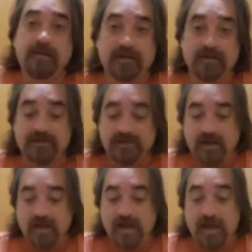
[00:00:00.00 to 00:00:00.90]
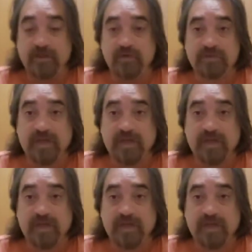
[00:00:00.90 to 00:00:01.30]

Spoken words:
This I use